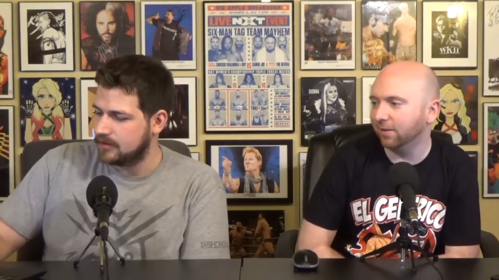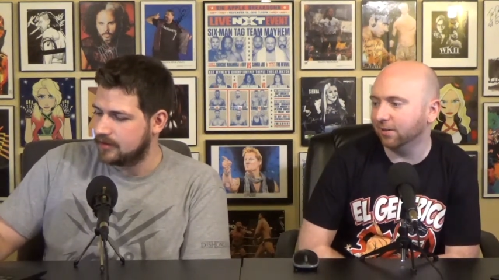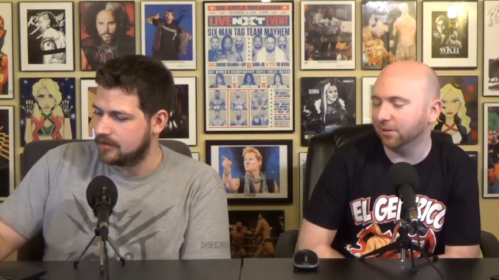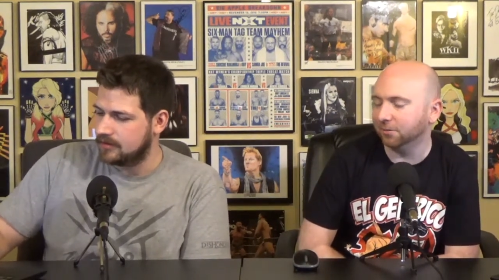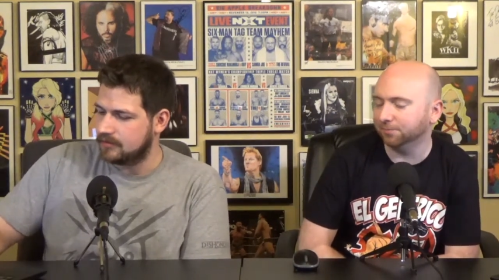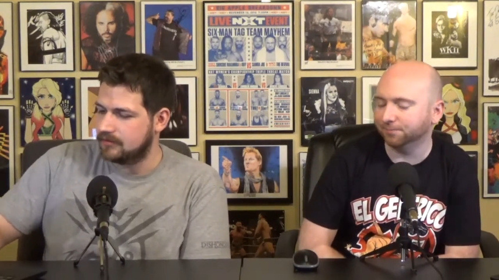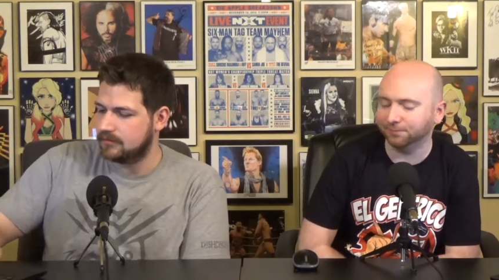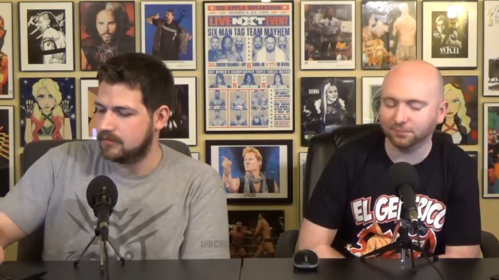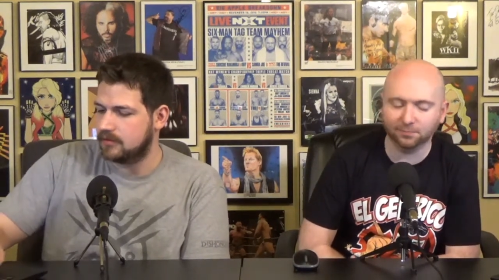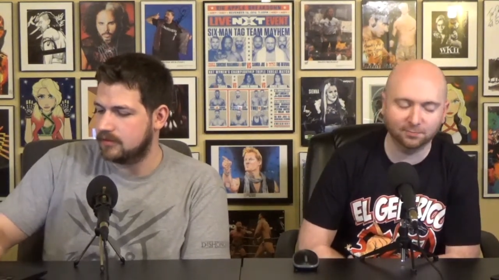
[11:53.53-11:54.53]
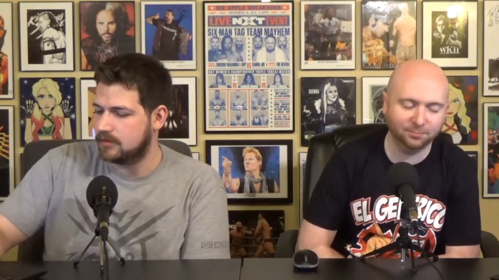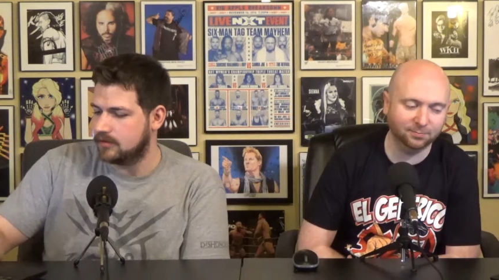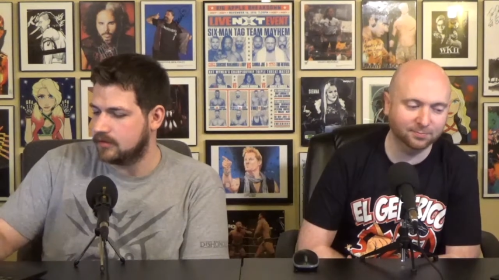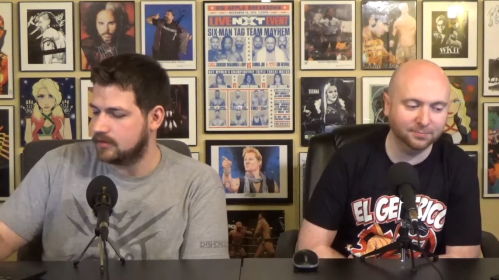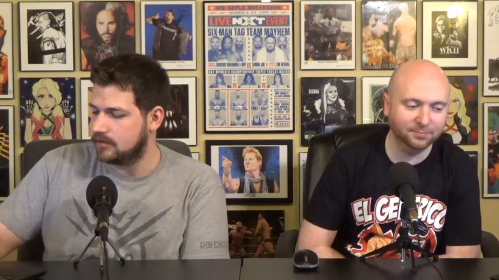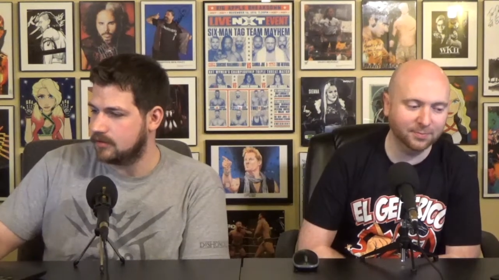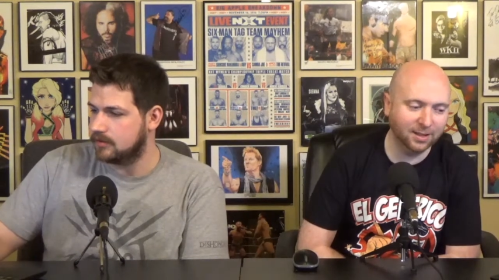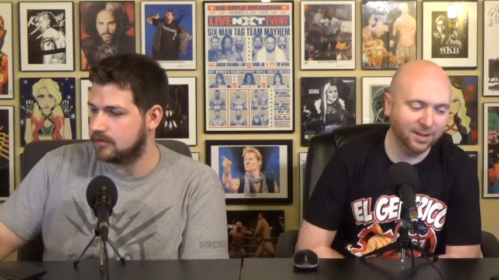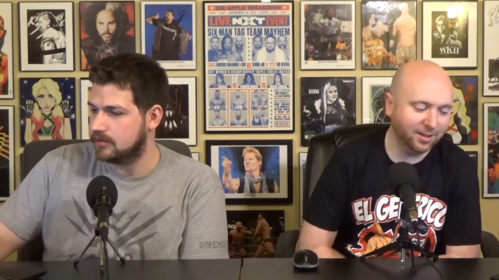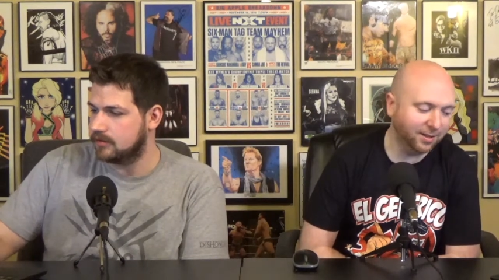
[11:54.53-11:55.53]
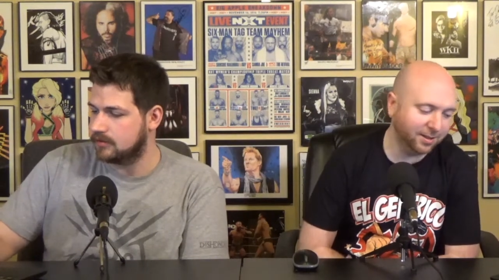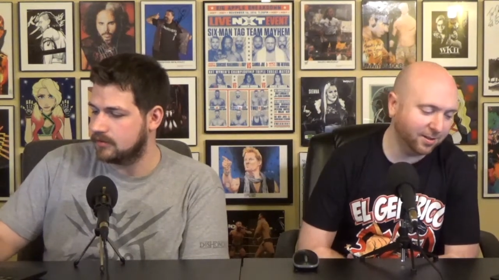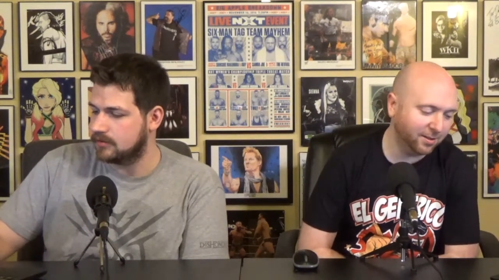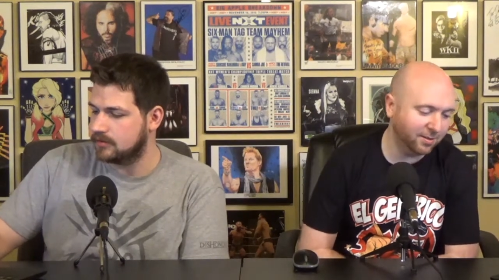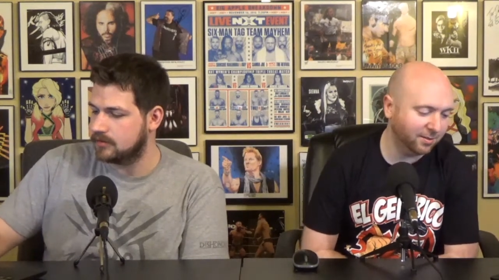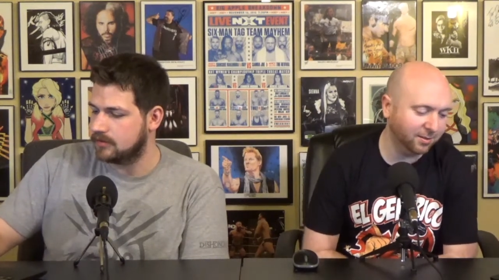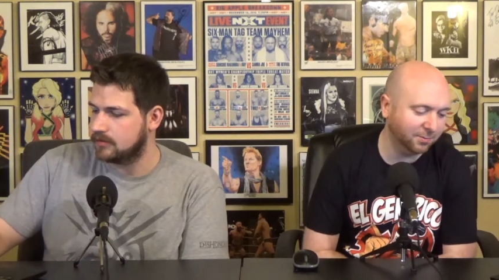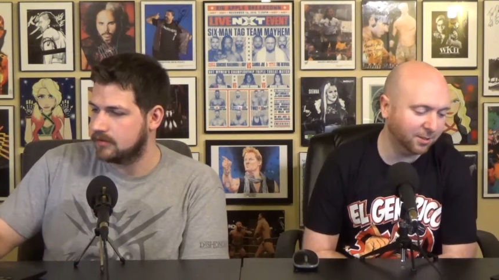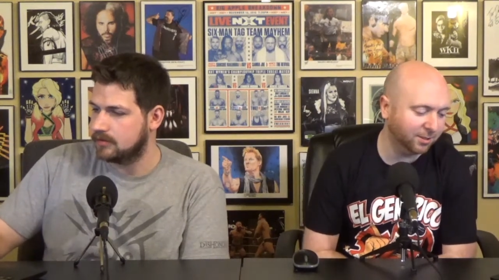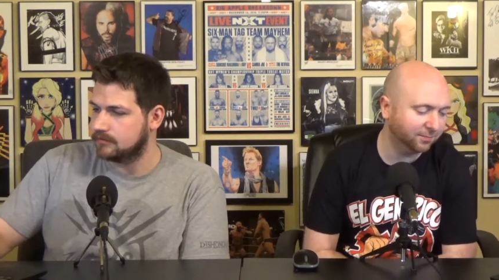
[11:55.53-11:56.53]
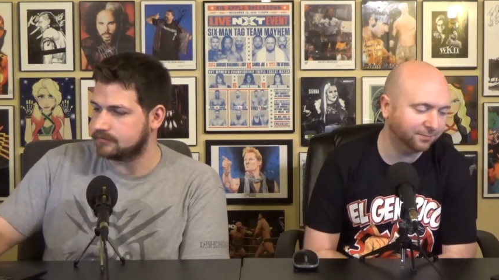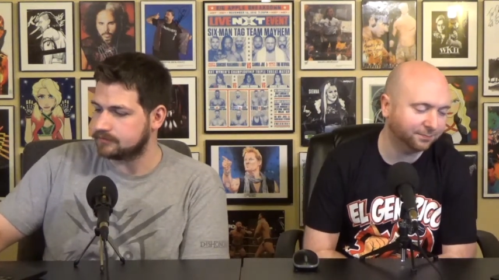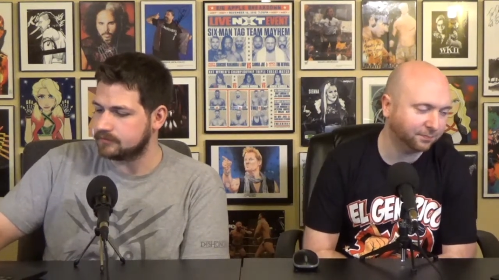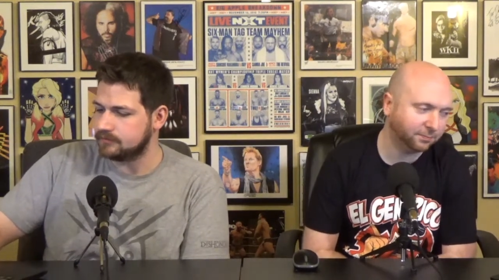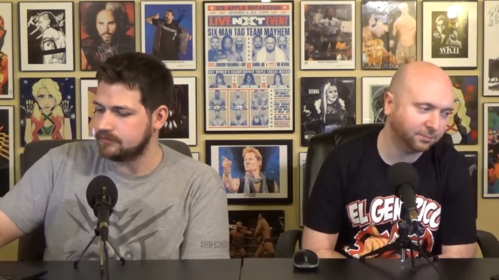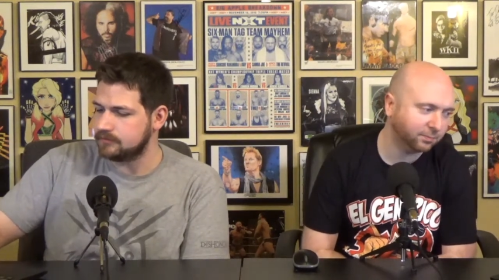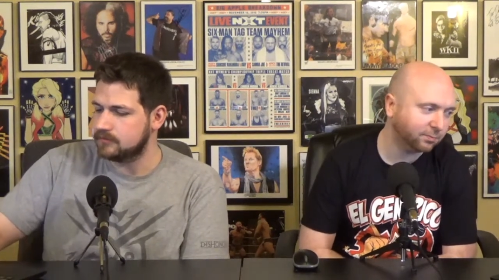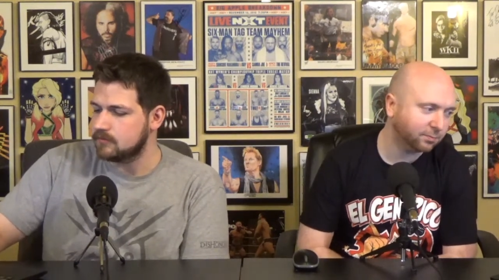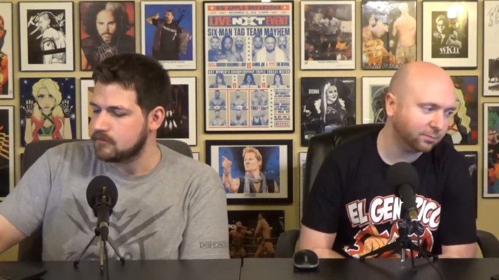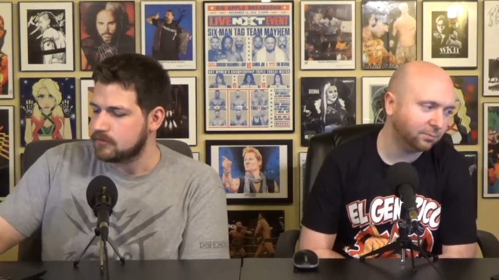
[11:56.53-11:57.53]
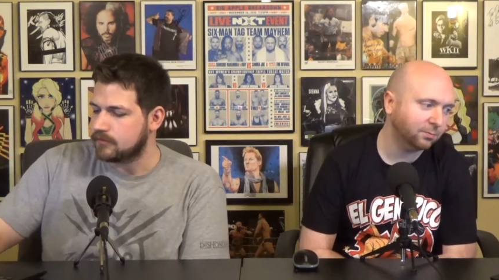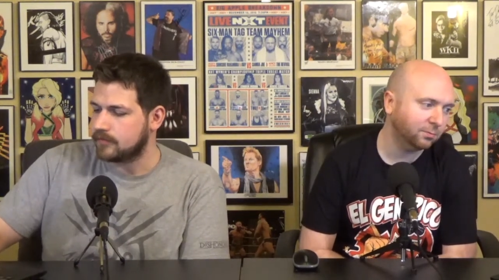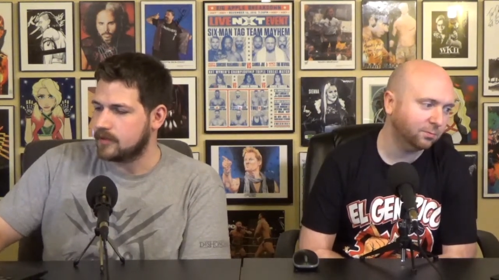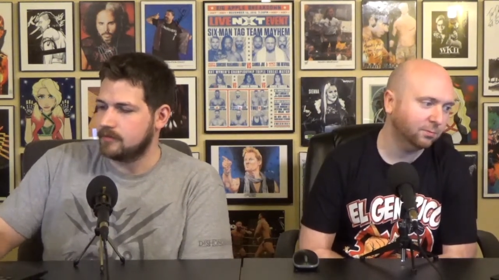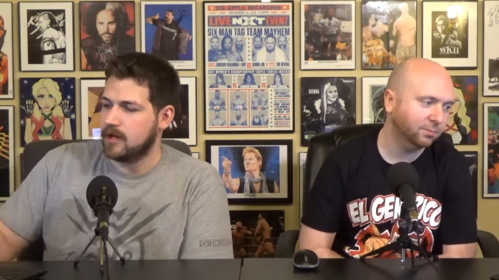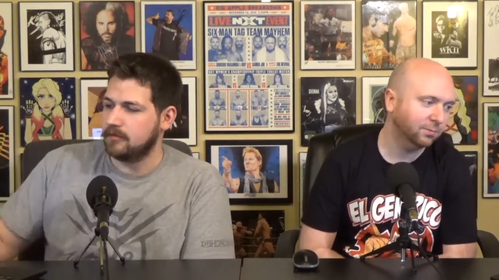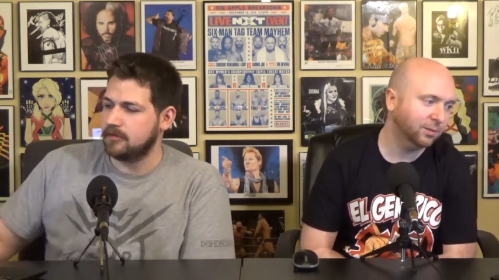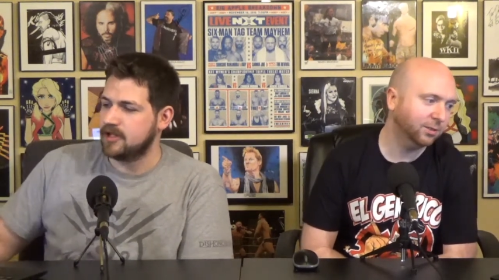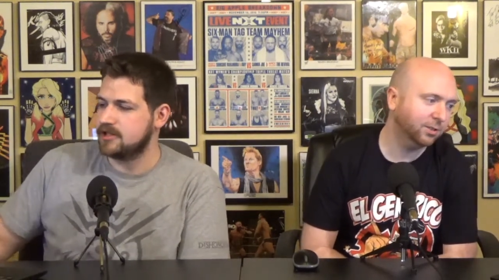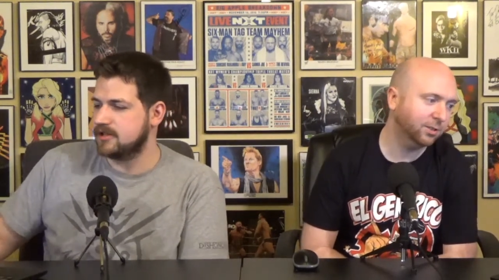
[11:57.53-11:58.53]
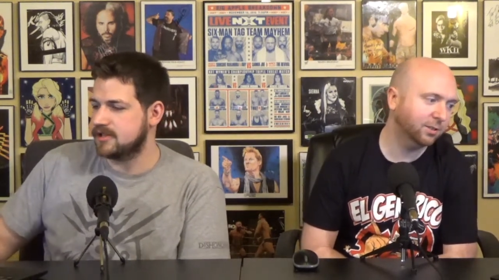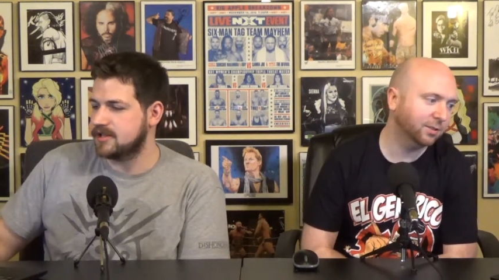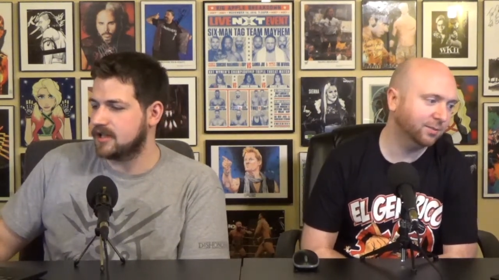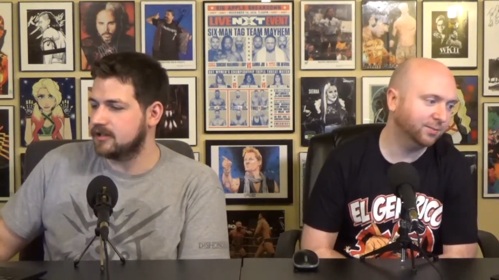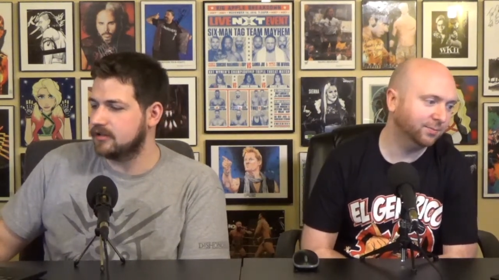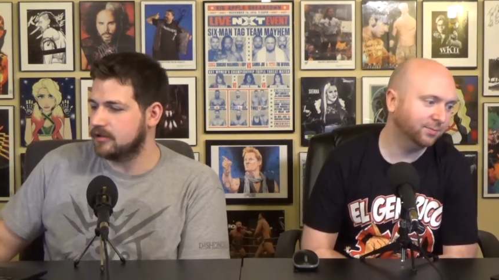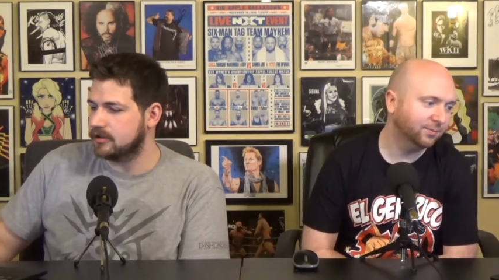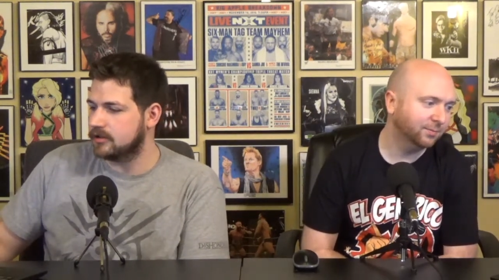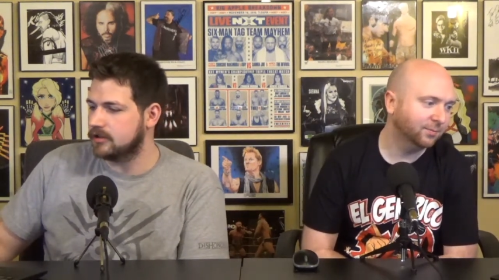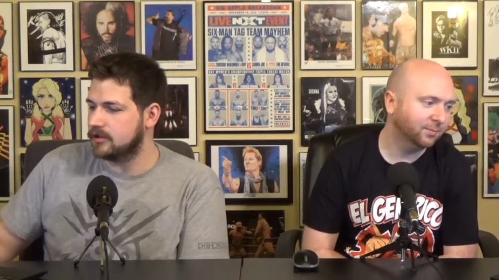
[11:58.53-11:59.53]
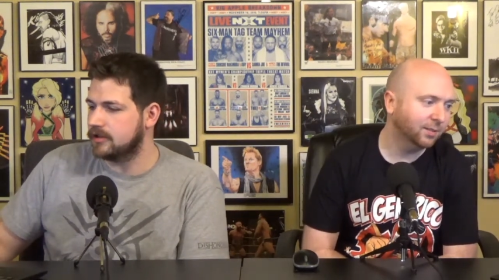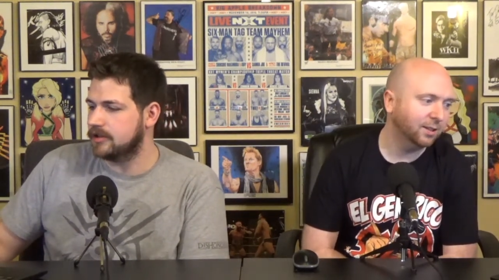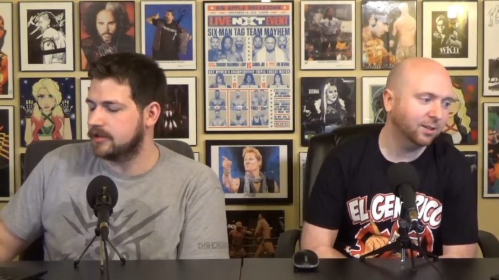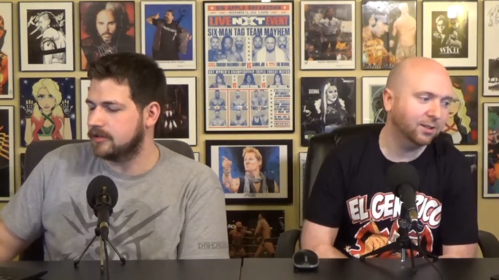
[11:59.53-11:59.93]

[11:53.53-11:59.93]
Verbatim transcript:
Speaker 1: Um, yeah, I mean, Bobby Lashley's not going to look good.